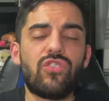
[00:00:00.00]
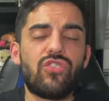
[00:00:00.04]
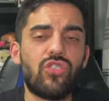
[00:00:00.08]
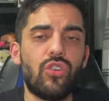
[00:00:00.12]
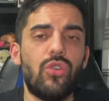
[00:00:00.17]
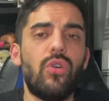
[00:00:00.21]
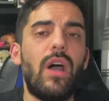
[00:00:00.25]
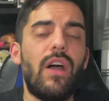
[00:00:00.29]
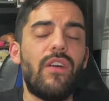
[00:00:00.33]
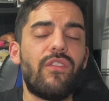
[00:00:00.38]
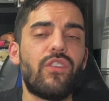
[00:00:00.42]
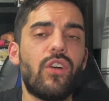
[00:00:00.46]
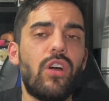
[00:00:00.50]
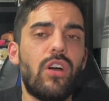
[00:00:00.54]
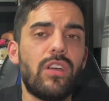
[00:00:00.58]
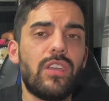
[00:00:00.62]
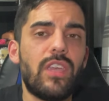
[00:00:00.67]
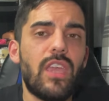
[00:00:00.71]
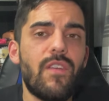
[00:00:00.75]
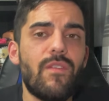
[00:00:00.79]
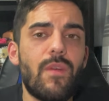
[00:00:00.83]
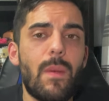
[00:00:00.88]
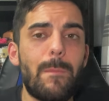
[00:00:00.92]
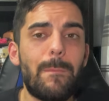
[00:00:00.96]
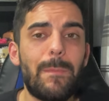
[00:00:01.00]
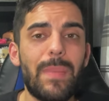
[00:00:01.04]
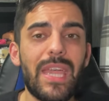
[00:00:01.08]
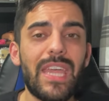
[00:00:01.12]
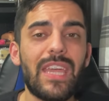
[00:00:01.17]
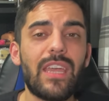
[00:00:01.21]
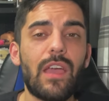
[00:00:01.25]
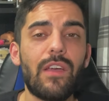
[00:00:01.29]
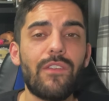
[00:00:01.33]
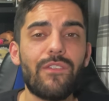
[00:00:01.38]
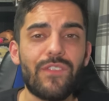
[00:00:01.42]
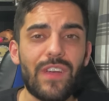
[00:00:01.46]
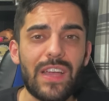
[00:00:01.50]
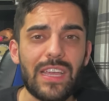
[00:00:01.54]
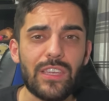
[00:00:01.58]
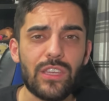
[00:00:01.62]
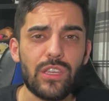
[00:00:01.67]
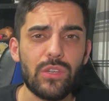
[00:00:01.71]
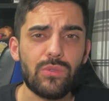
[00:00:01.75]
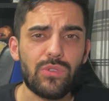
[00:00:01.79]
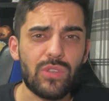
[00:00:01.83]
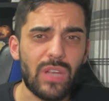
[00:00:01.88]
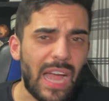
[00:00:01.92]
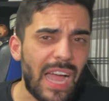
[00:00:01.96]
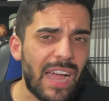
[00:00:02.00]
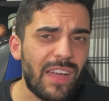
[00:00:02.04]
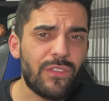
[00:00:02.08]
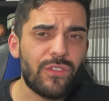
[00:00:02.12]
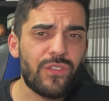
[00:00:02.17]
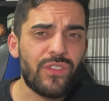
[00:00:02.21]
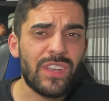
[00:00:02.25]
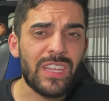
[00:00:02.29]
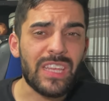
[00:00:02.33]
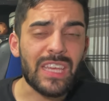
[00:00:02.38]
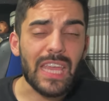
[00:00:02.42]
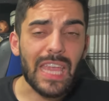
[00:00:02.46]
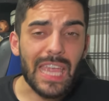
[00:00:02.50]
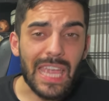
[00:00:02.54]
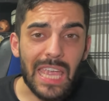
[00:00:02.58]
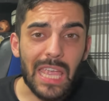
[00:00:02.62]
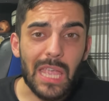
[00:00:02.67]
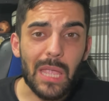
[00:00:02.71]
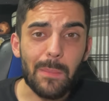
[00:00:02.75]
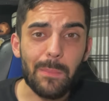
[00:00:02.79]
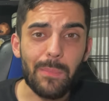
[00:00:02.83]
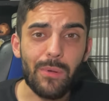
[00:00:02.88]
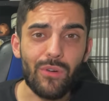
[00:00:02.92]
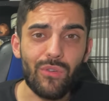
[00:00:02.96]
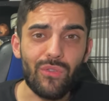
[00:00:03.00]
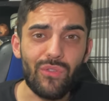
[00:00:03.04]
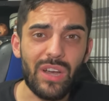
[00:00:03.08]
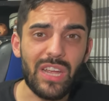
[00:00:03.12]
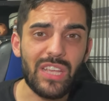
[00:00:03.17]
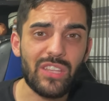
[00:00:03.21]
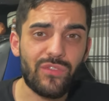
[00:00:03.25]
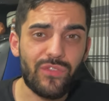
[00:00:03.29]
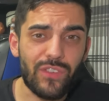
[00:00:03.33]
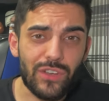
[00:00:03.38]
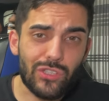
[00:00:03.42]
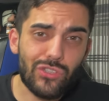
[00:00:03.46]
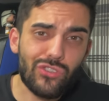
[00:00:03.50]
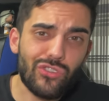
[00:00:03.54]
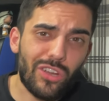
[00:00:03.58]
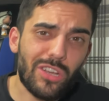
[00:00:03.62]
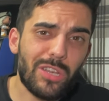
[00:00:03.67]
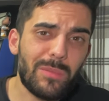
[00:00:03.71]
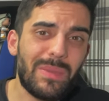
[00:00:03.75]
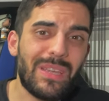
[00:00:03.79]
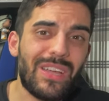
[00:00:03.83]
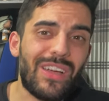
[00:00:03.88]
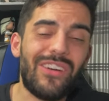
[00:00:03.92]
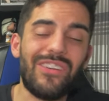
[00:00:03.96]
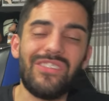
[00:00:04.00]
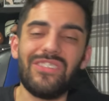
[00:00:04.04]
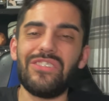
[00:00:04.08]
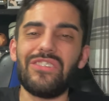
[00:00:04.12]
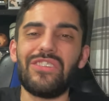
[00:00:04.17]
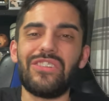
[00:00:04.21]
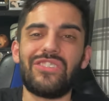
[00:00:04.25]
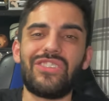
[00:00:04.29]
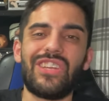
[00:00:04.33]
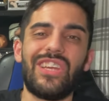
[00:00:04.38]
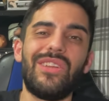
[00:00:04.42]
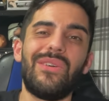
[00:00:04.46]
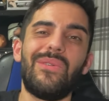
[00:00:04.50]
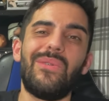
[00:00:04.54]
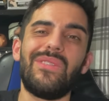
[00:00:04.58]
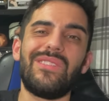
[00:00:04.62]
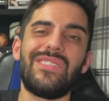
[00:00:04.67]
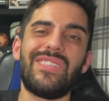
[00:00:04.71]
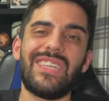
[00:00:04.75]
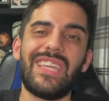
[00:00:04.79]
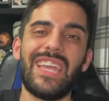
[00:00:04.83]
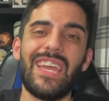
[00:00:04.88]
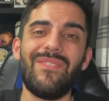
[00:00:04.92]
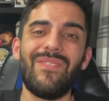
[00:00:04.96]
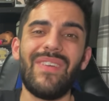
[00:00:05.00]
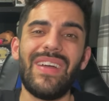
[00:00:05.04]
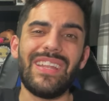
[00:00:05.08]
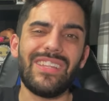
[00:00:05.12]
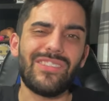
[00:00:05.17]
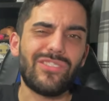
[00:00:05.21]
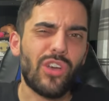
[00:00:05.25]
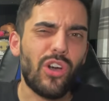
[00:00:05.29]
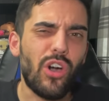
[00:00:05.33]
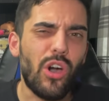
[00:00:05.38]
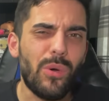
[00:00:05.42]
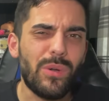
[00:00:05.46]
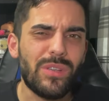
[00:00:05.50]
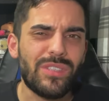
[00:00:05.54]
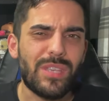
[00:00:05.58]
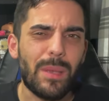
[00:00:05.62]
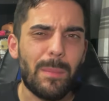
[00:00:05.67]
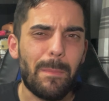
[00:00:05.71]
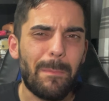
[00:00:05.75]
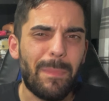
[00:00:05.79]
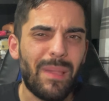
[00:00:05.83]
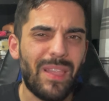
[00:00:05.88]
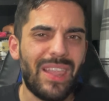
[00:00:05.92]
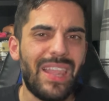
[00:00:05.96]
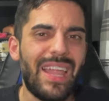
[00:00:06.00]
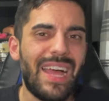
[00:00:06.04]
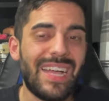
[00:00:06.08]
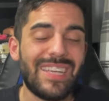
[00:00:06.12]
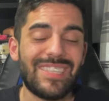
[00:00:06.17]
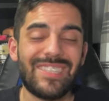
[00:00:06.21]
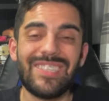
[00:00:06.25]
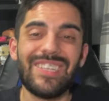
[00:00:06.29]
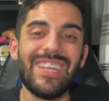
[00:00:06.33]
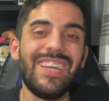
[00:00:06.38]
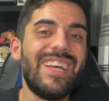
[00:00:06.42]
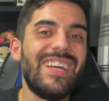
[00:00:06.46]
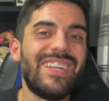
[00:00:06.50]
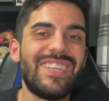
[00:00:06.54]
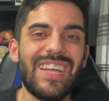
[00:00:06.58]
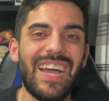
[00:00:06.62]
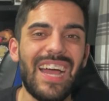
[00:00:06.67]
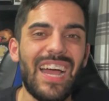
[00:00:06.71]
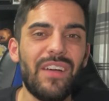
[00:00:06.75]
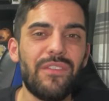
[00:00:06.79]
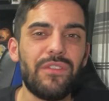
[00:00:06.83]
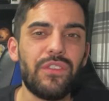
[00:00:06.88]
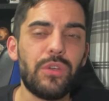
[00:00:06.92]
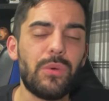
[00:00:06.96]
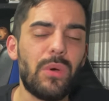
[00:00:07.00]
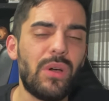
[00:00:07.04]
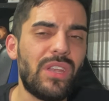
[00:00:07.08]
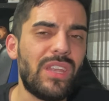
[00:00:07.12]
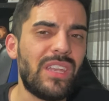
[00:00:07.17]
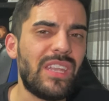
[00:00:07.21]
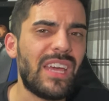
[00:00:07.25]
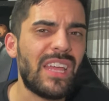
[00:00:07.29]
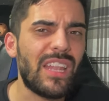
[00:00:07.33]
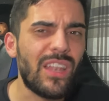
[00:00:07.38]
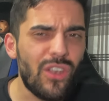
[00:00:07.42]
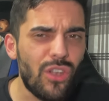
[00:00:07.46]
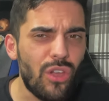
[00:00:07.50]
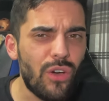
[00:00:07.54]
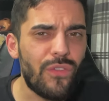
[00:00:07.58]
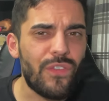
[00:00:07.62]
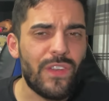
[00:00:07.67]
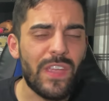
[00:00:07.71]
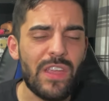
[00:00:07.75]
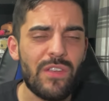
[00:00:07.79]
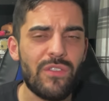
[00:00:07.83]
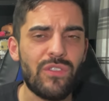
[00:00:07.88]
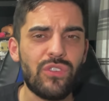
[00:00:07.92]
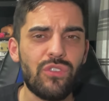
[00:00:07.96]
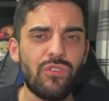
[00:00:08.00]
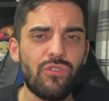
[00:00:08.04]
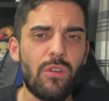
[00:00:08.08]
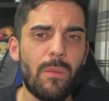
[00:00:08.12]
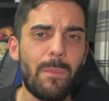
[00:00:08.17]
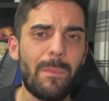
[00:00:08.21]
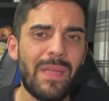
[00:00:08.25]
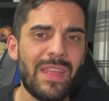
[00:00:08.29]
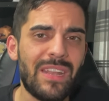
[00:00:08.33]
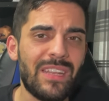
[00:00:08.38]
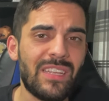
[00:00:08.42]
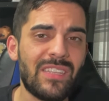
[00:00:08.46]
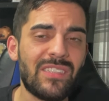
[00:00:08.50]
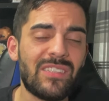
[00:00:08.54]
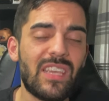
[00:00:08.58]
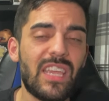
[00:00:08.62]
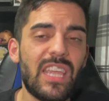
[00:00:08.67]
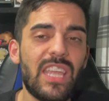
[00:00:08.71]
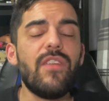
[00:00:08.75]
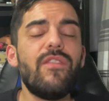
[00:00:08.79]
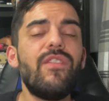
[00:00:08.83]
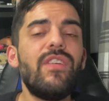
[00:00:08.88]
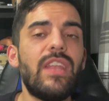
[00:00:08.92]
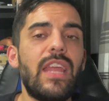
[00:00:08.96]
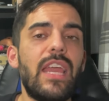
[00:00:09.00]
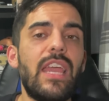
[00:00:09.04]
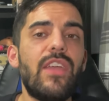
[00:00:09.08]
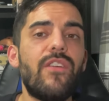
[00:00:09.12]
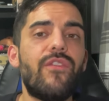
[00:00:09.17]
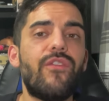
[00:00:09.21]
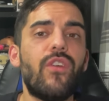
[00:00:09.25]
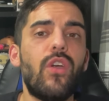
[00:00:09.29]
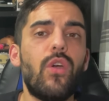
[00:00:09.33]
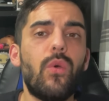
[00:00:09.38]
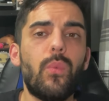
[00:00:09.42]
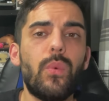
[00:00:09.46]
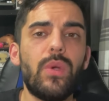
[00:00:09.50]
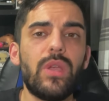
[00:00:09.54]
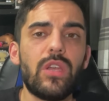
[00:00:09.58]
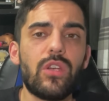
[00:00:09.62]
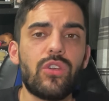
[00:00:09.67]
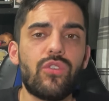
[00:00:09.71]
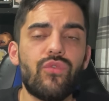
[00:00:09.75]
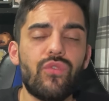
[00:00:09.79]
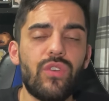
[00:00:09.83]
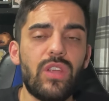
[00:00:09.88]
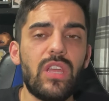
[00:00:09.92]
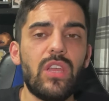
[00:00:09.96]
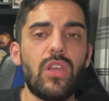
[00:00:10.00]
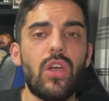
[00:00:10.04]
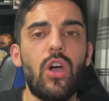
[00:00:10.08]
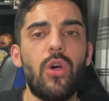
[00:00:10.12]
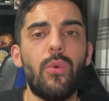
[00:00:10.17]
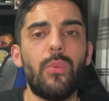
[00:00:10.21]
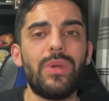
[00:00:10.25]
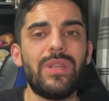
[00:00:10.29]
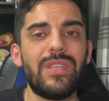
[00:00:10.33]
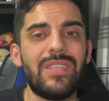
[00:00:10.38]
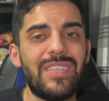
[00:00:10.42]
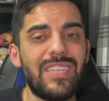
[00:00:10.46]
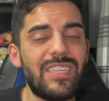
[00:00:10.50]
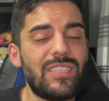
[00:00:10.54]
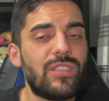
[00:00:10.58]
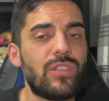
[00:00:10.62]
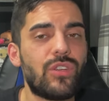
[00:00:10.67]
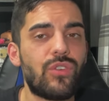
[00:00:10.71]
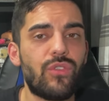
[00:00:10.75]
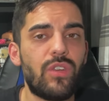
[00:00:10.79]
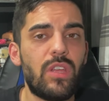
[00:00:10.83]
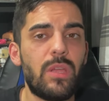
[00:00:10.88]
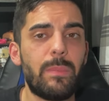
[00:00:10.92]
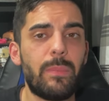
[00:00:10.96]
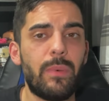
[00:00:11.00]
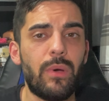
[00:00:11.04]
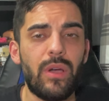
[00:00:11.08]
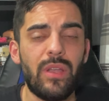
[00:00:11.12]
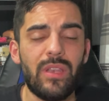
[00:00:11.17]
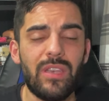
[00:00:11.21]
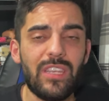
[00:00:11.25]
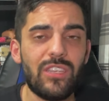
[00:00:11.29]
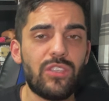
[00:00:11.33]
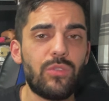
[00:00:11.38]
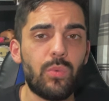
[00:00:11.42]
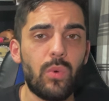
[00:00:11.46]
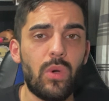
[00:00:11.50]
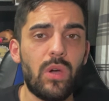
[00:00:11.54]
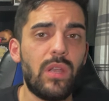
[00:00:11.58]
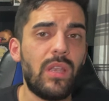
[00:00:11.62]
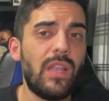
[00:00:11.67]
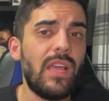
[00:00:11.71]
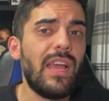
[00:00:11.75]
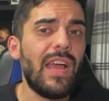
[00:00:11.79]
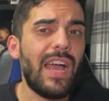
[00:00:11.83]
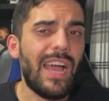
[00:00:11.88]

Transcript: So I've got to give a big thank you to Anthony A. Perez for joining me on the channel once again, man. It's always a blast to have you on, and I love hearing your opinions, even if we agree or we disagree. But in this one,